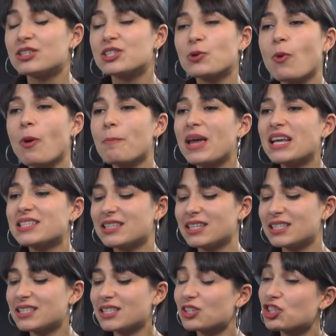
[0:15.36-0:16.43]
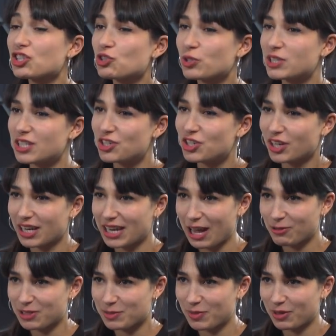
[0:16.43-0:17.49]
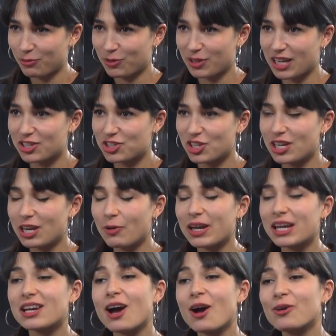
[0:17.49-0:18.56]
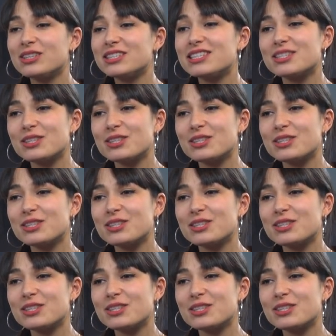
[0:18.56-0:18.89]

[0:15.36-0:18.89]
So what makes this such a strategic announcement for the engineering and R&D